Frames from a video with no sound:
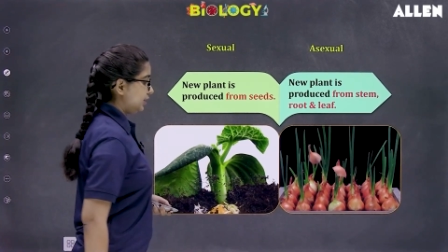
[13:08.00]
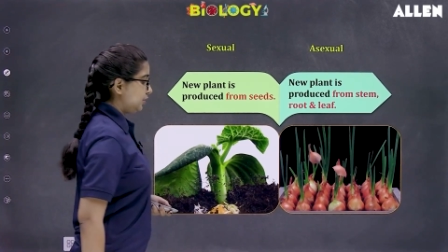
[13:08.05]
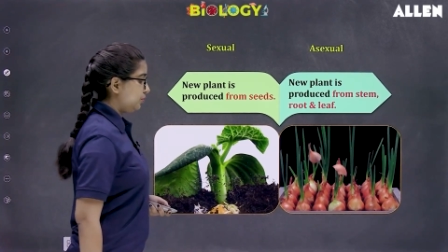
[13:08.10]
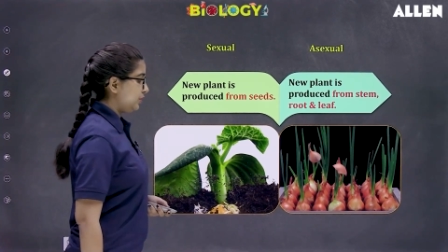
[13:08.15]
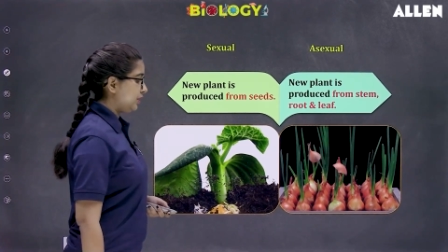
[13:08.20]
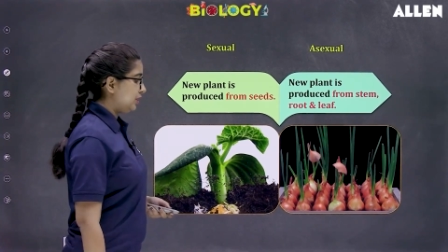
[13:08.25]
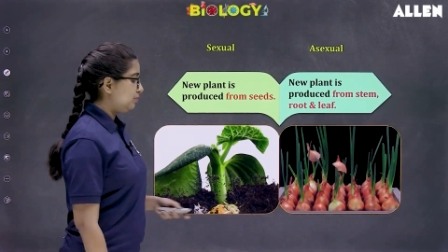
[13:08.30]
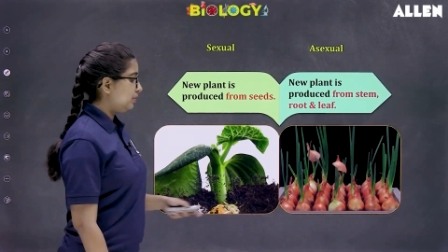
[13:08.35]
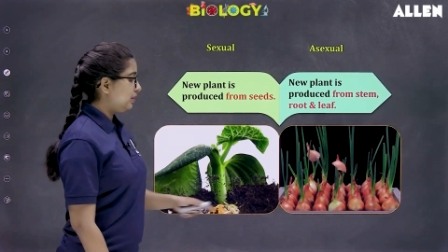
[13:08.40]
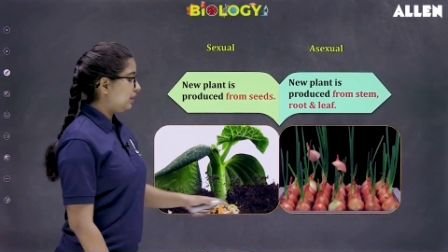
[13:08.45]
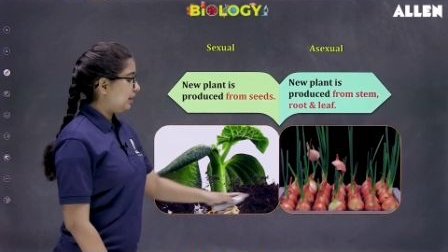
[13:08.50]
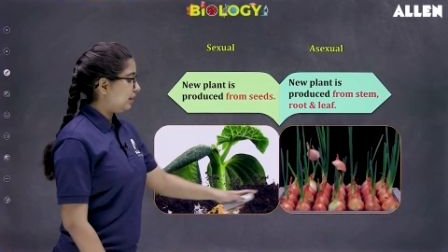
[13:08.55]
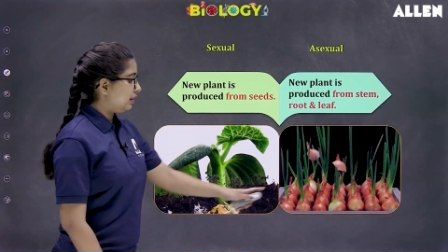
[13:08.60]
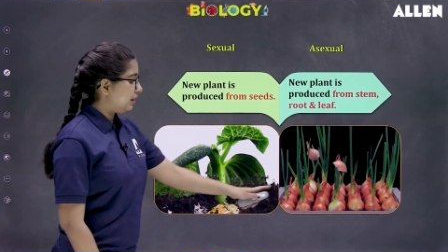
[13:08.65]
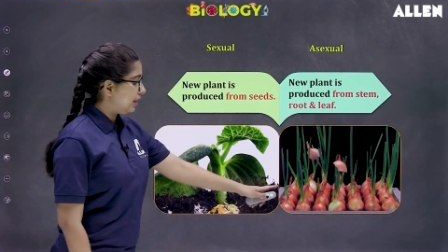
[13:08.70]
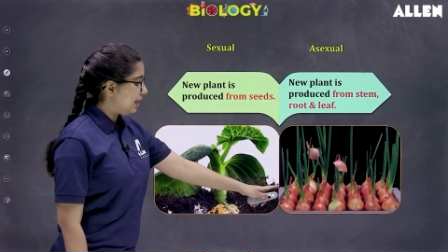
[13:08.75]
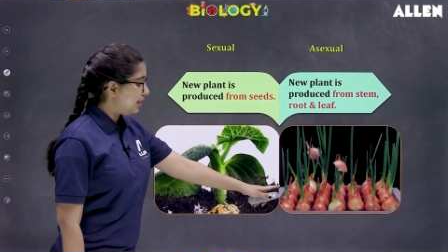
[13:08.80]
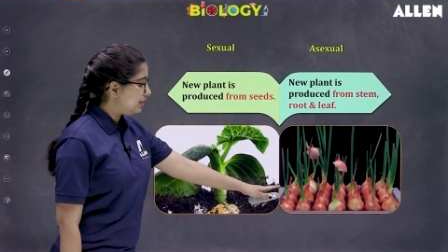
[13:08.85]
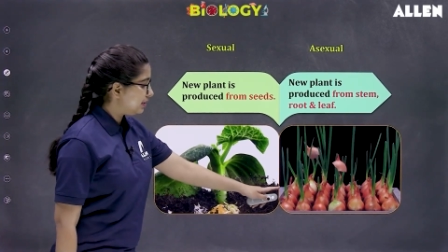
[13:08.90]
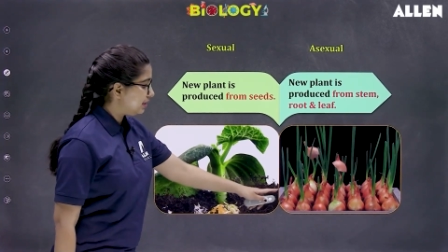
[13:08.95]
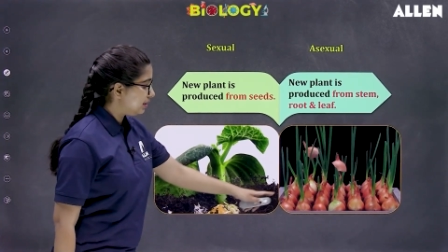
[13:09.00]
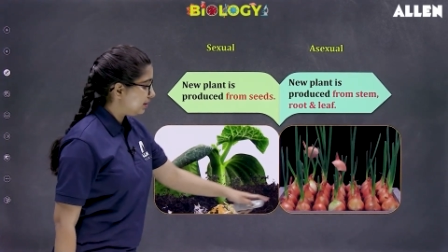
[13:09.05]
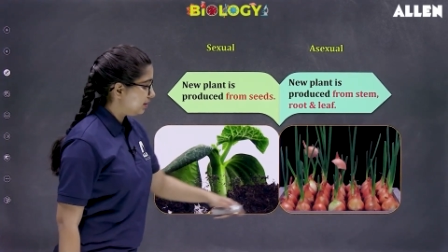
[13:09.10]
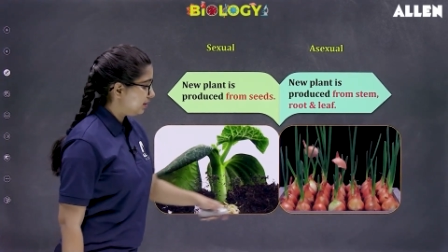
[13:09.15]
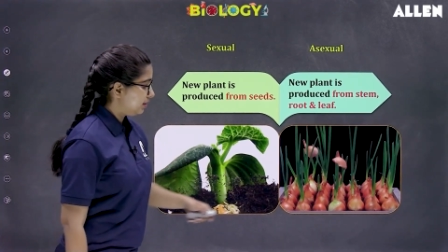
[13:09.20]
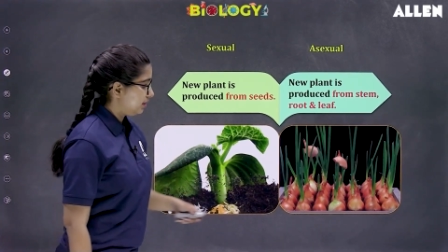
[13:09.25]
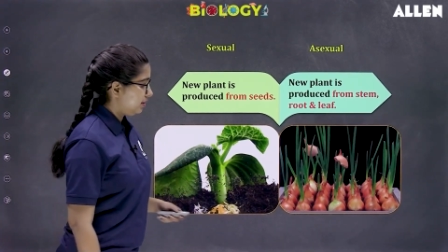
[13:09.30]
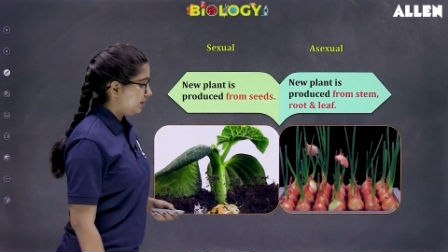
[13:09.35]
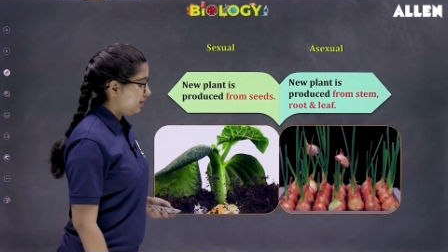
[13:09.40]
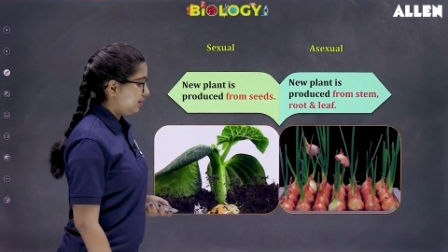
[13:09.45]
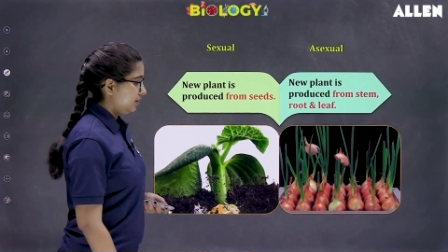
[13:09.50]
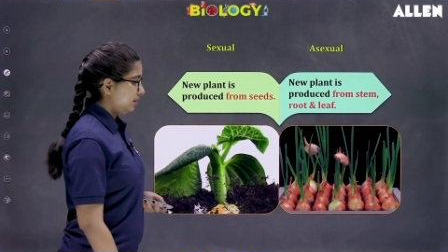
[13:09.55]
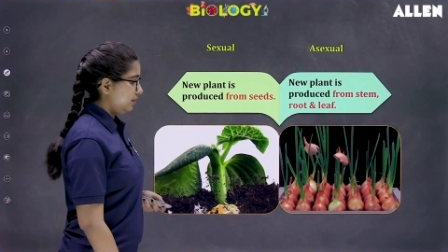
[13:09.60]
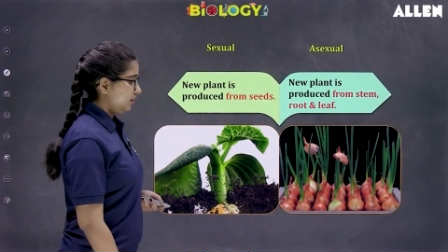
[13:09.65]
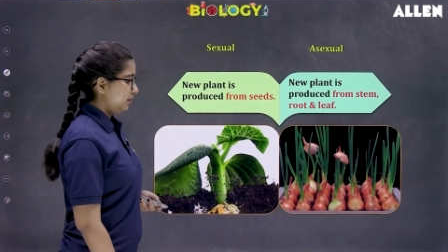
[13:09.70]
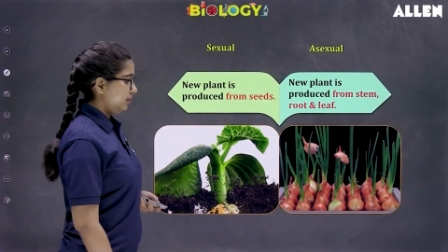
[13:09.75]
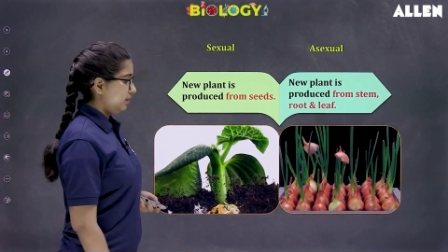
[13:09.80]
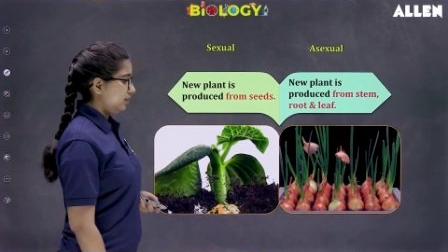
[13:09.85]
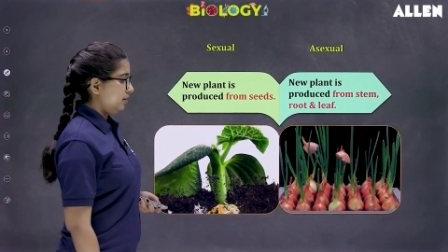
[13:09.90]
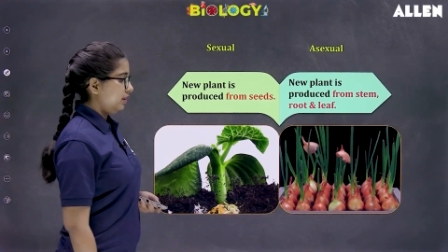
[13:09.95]
is visible in this
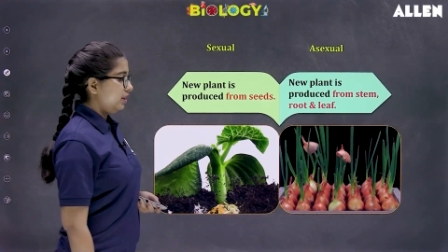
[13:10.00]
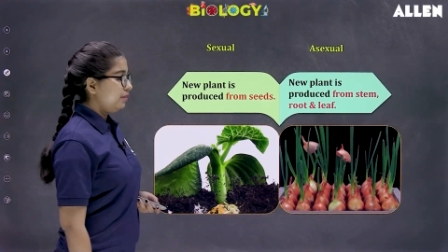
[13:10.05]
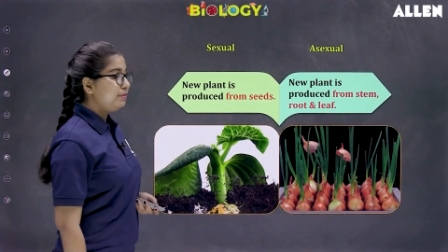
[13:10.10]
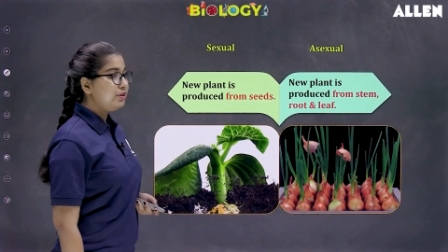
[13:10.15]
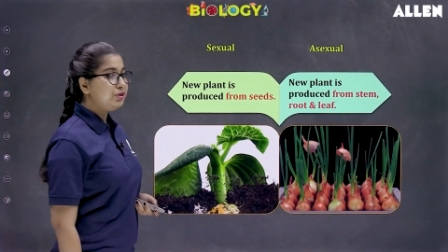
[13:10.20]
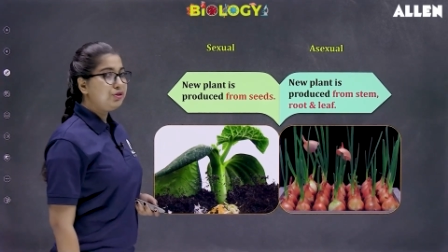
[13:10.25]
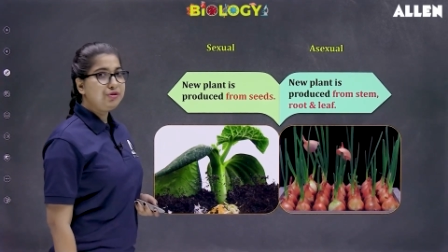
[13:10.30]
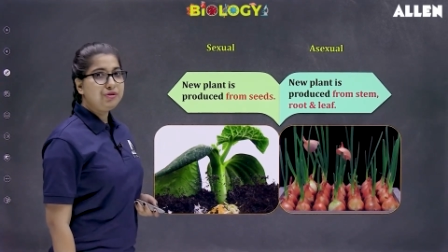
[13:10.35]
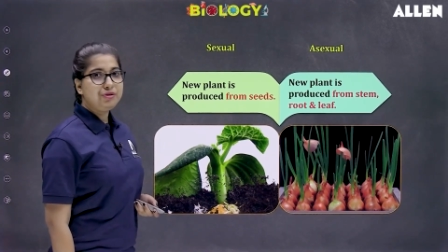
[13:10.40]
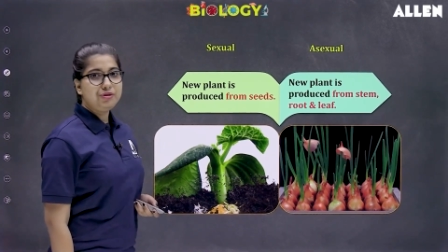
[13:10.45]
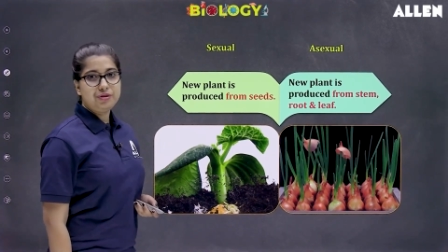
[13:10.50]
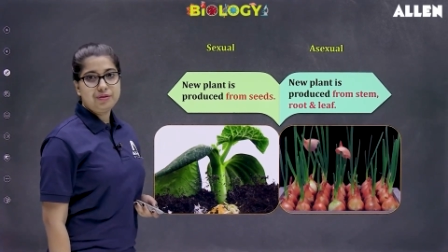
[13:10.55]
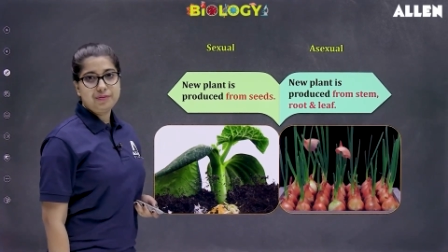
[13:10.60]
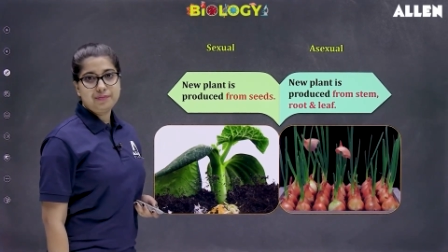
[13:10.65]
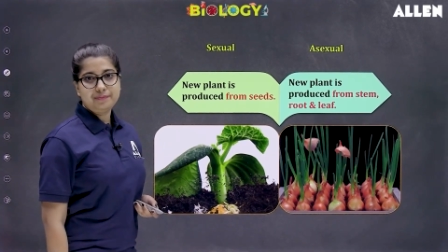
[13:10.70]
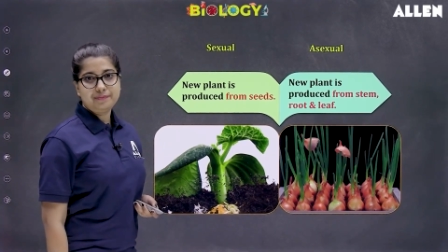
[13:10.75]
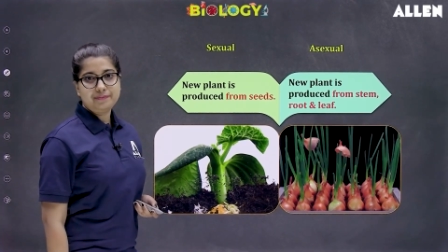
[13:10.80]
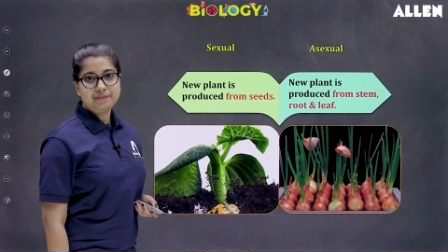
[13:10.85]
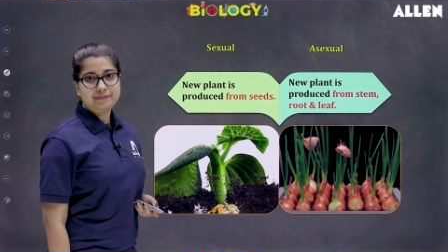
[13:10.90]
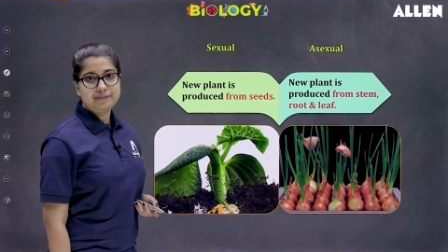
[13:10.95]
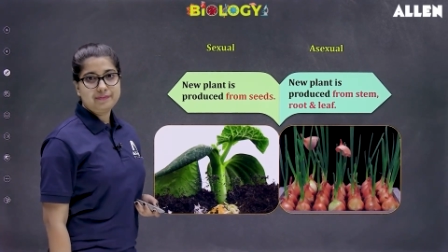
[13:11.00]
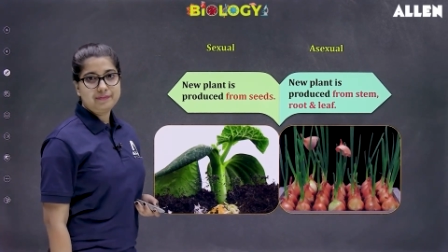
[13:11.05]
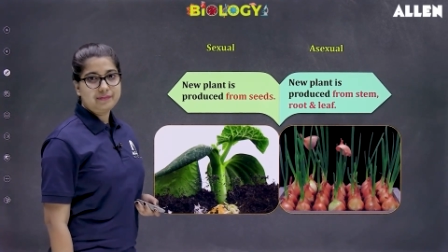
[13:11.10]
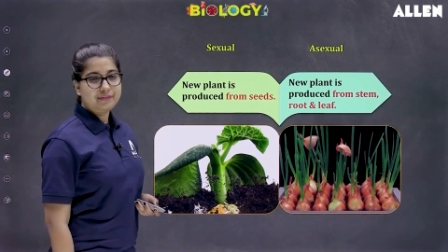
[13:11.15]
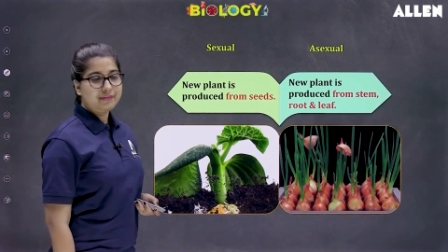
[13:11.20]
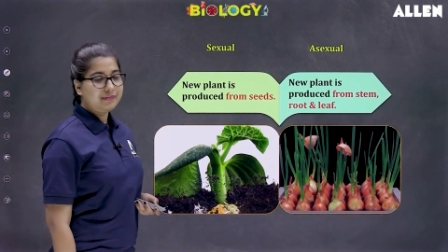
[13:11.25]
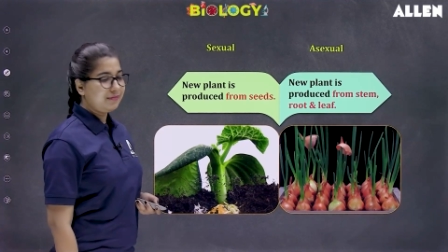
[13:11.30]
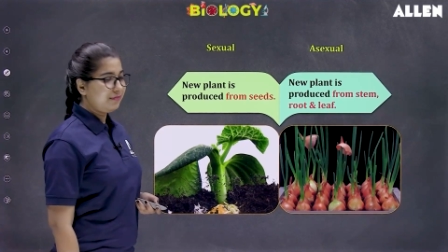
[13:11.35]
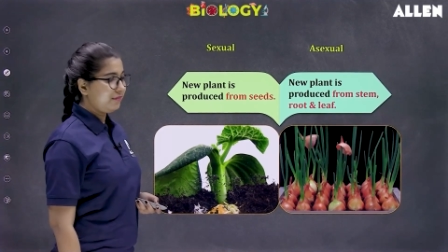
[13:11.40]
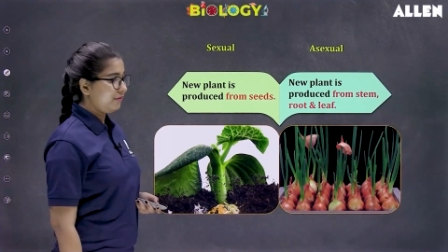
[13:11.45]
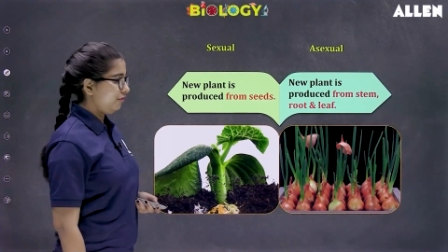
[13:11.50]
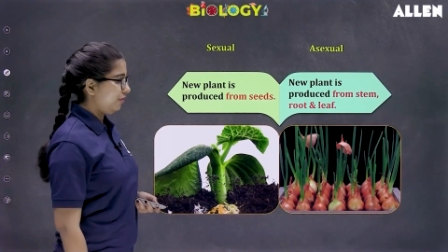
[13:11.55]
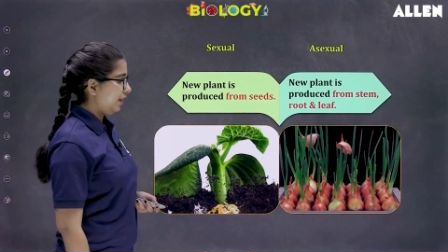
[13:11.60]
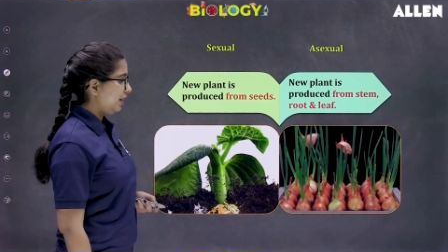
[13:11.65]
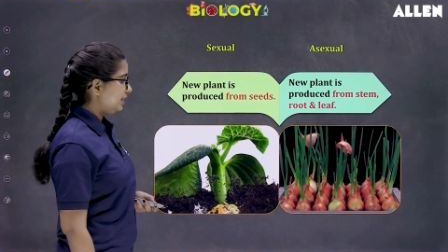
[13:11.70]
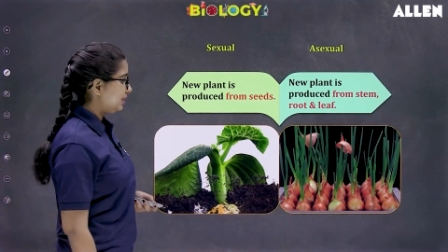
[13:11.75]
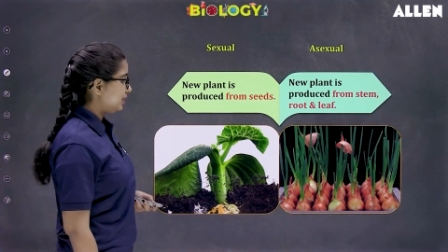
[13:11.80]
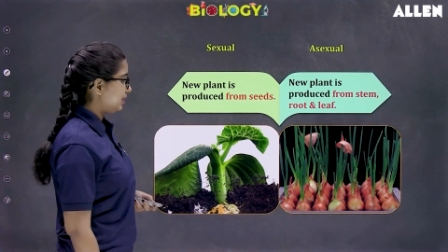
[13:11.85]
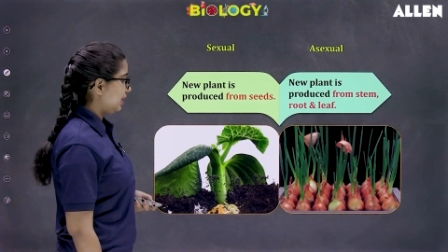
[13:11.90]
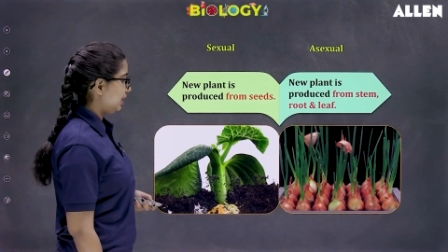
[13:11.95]
image, right,